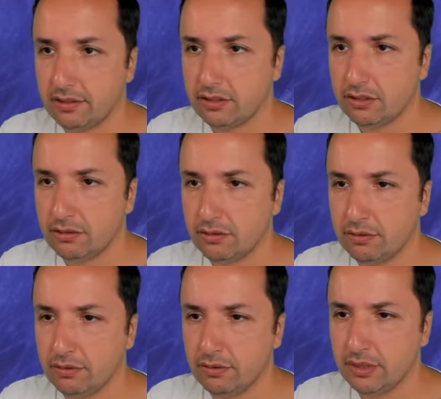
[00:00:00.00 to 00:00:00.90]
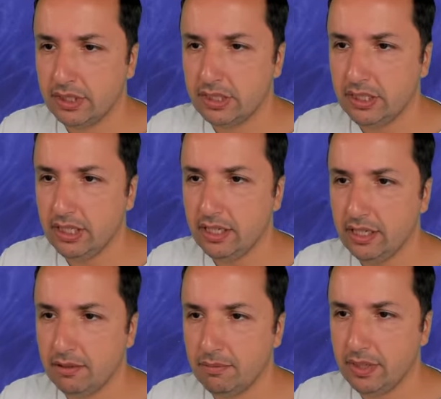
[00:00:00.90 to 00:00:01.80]
So I think I
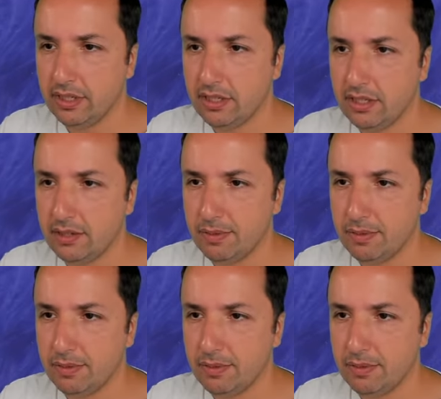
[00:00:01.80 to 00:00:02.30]
can play this,